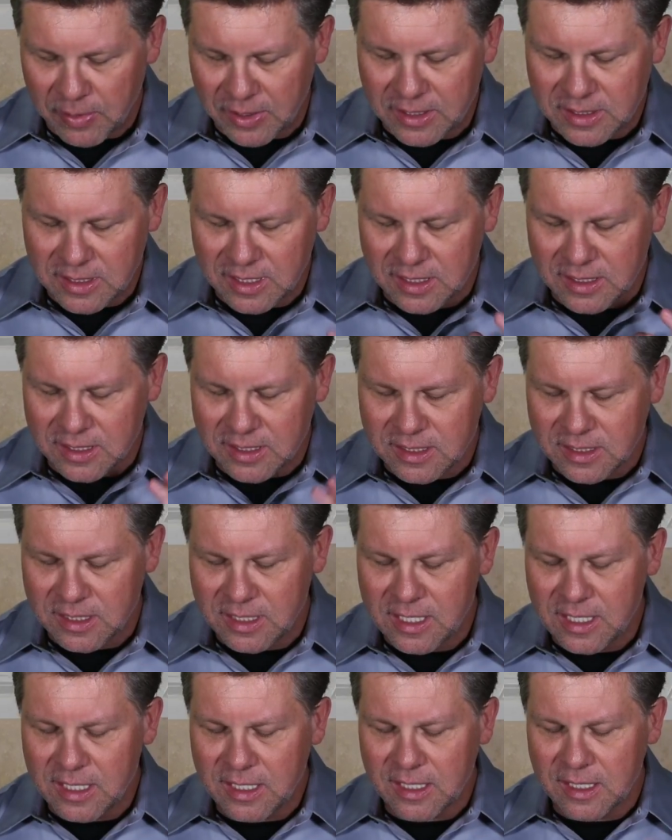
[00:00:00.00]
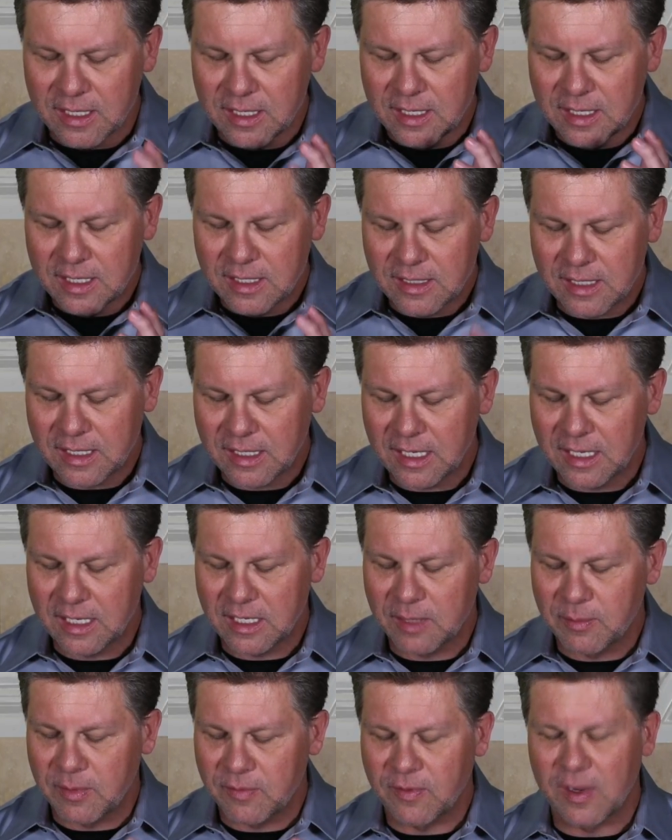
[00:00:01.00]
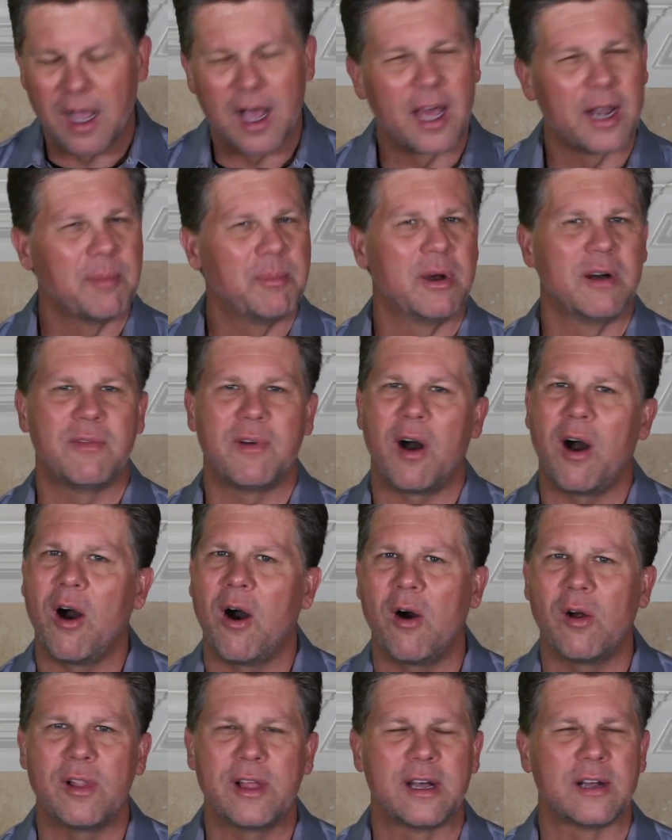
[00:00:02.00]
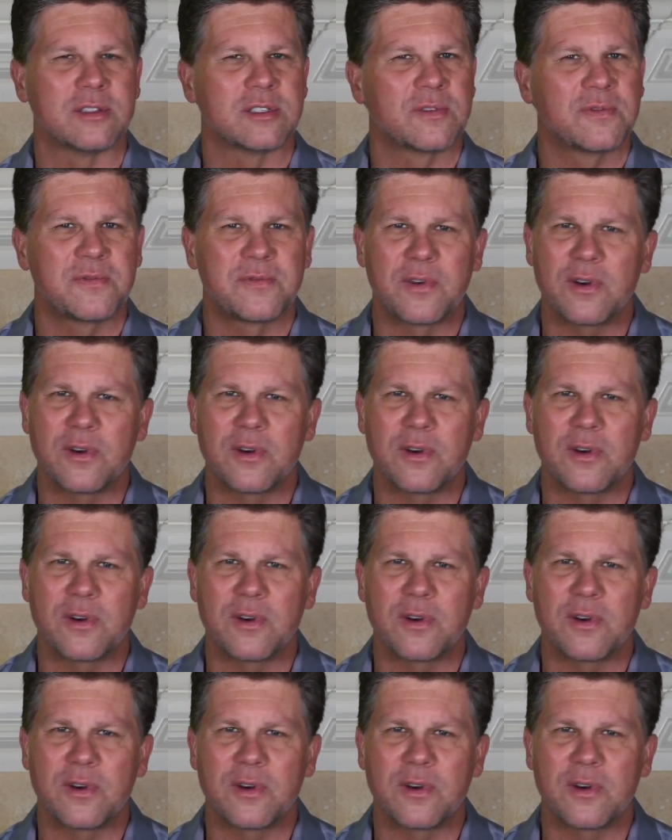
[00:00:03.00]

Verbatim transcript: But it says, Seek the kingdom of God above all else.